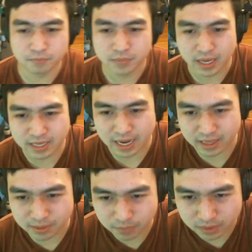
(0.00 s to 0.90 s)
yeah,
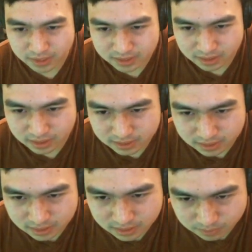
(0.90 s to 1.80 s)
and then when you get to this
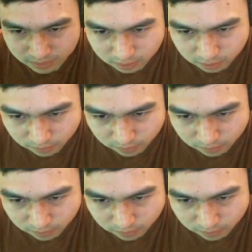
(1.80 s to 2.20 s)
is playing on your